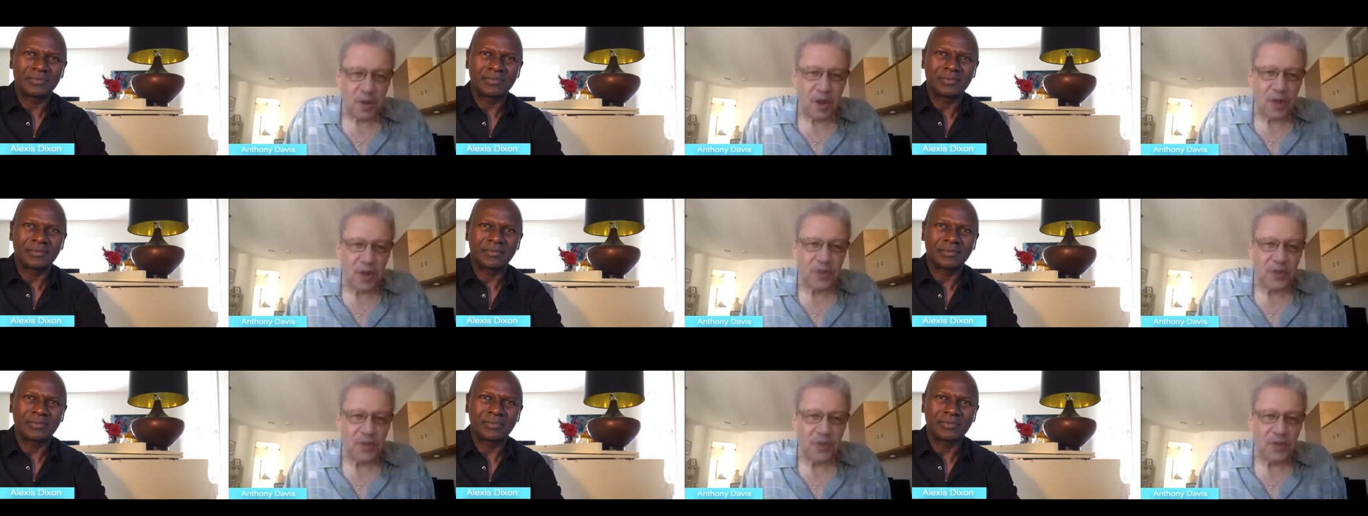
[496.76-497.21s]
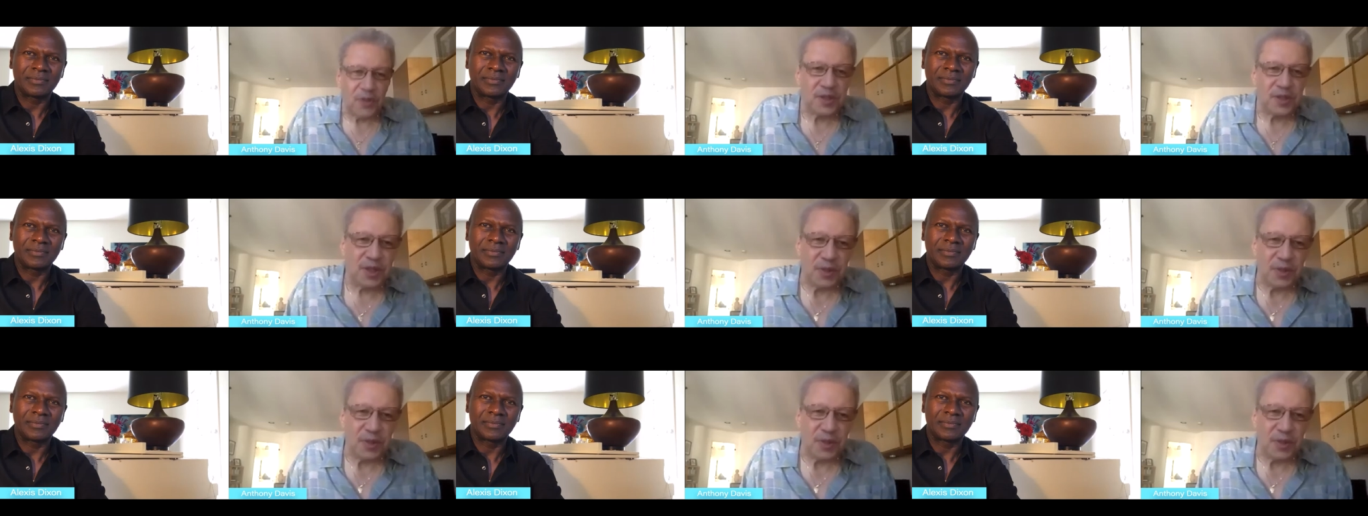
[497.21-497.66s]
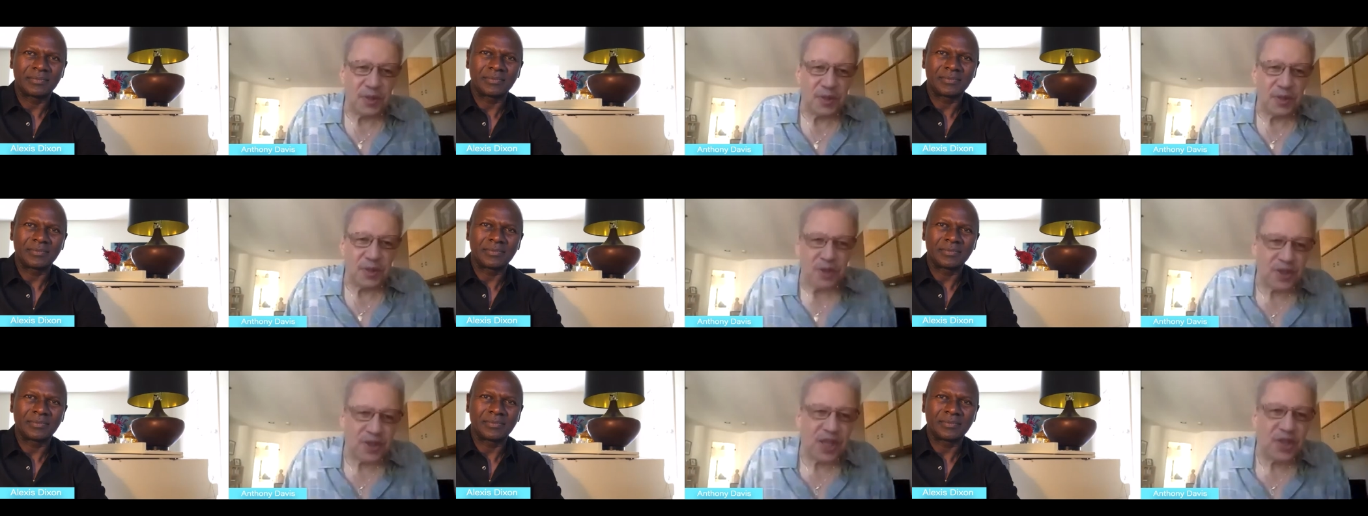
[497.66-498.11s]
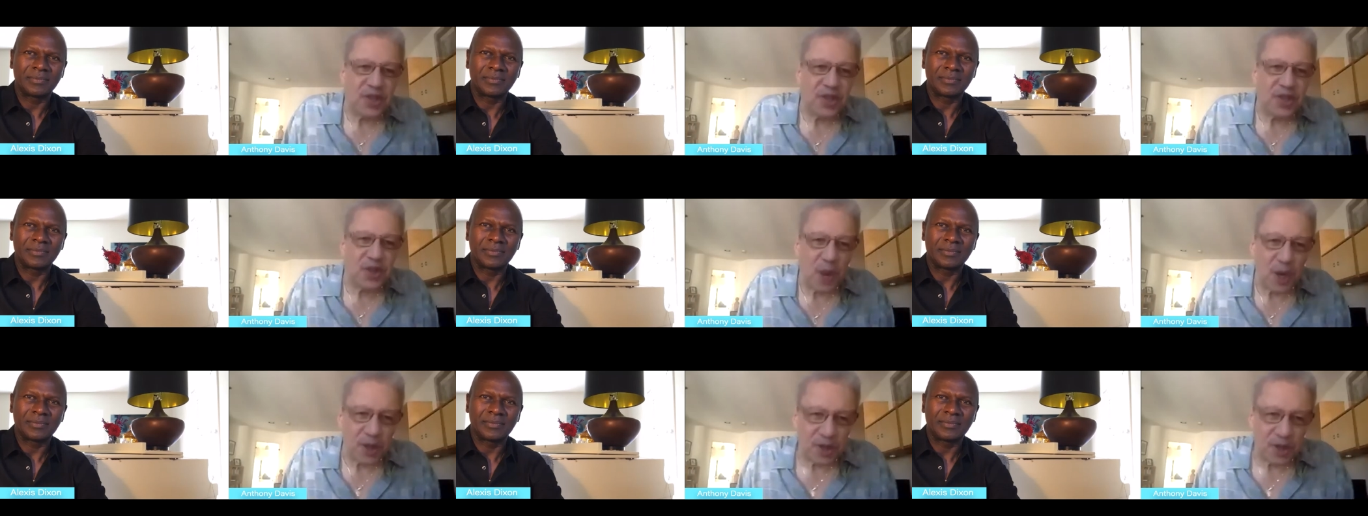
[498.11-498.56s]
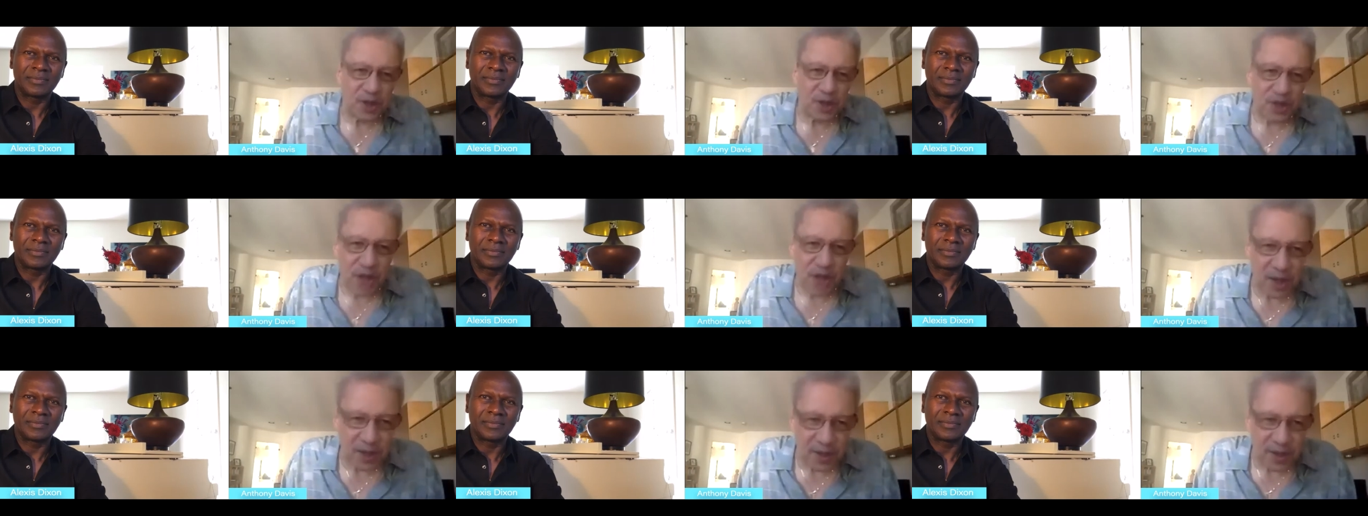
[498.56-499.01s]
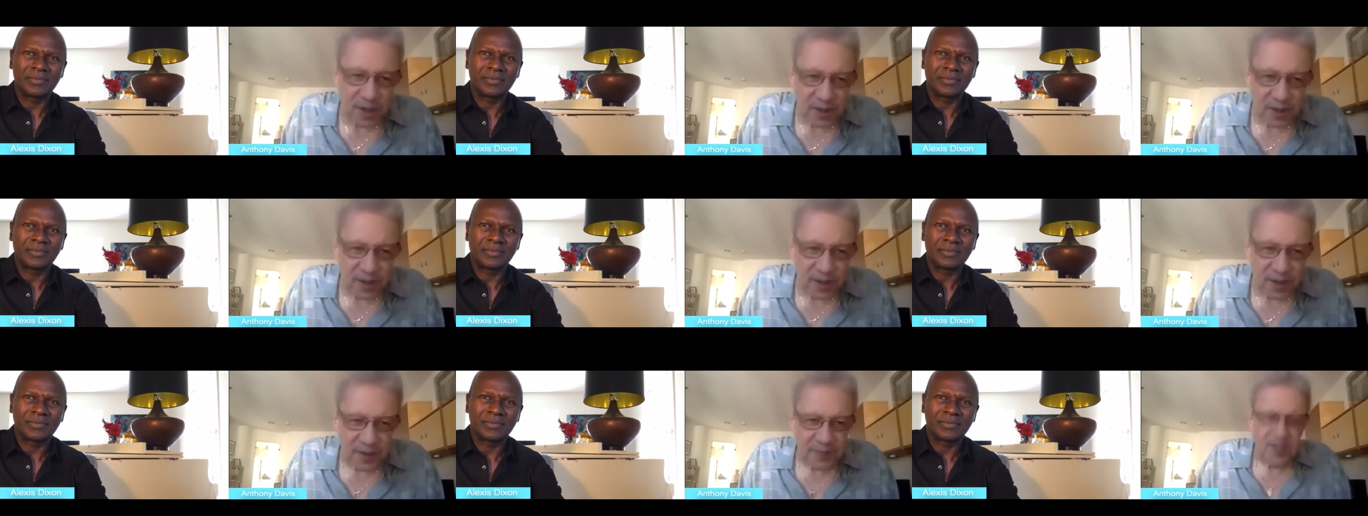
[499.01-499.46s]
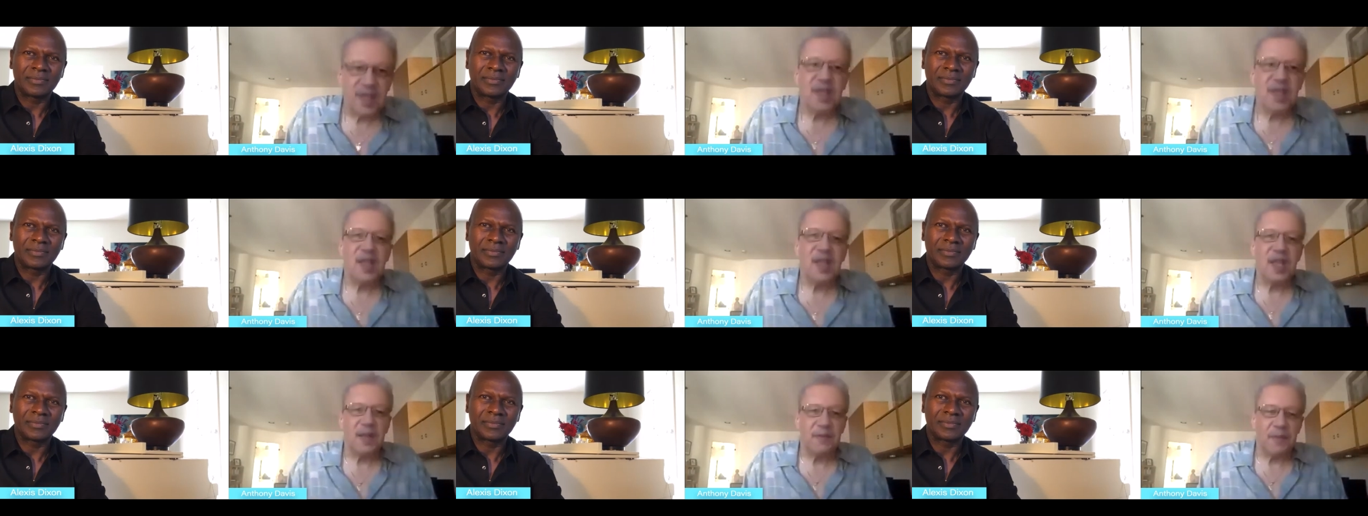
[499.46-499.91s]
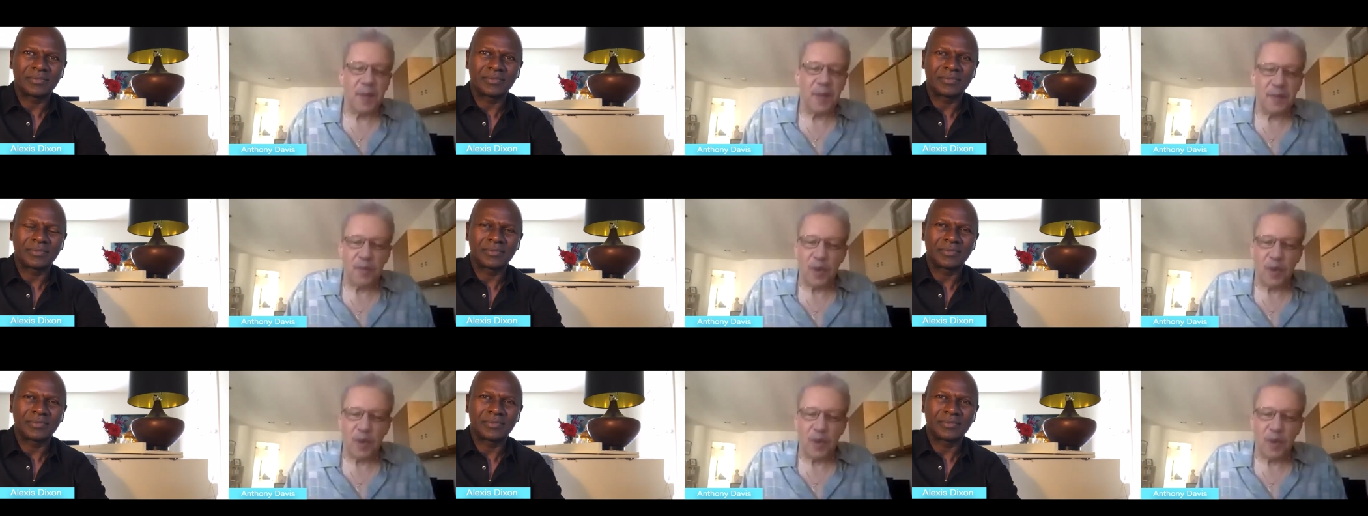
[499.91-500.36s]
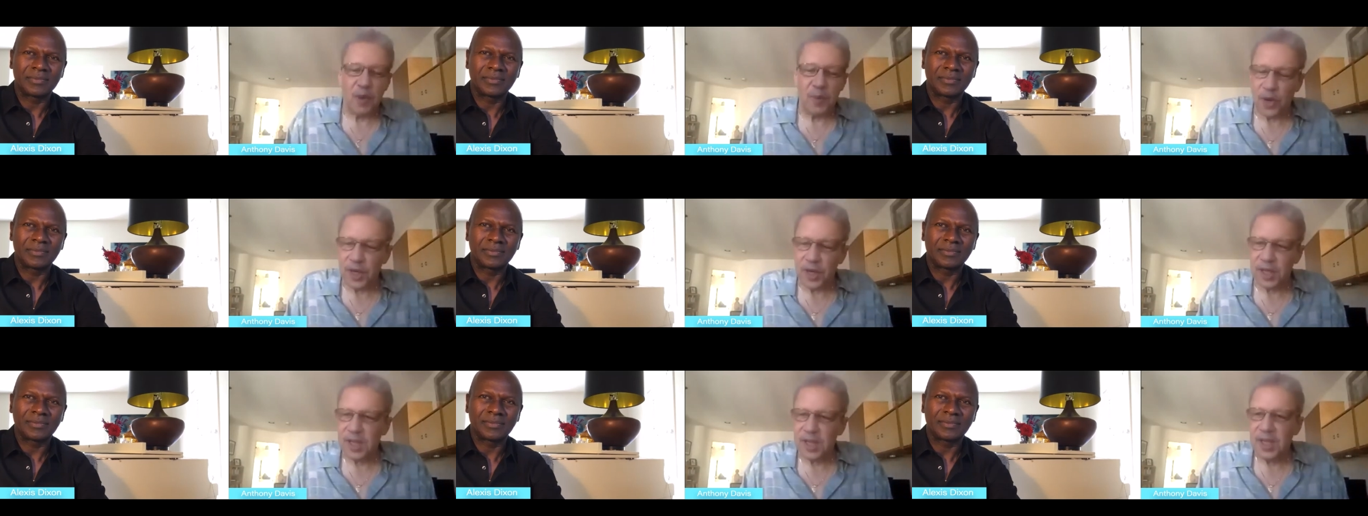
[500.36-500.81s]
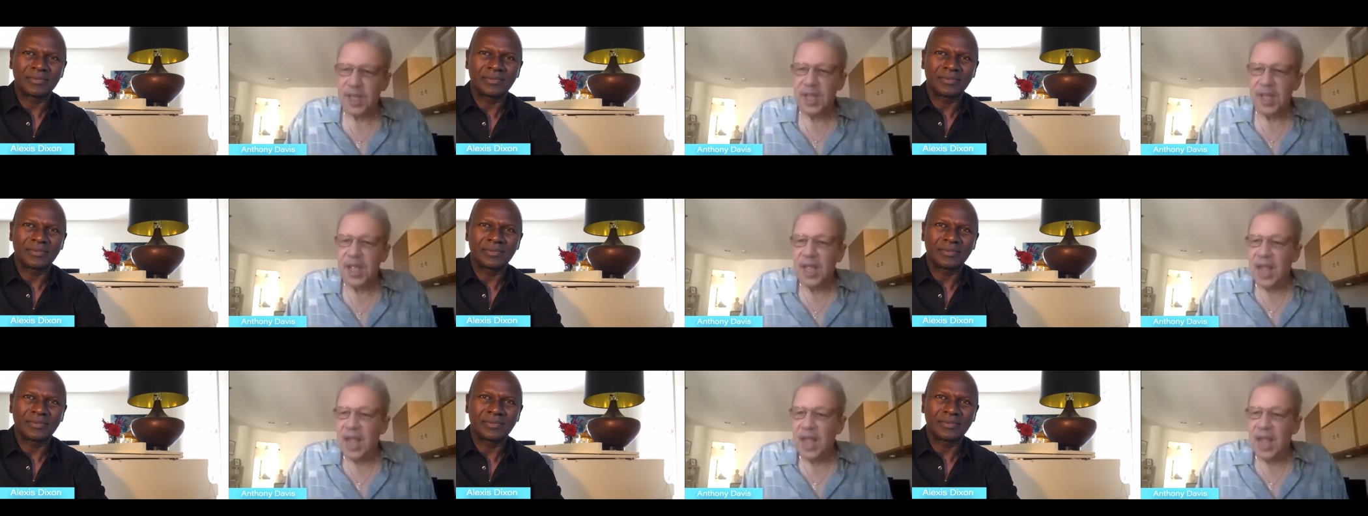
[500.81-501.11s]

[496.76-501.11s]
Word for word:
Speaker 1: called the, she was called the Central Park Jogger at one point,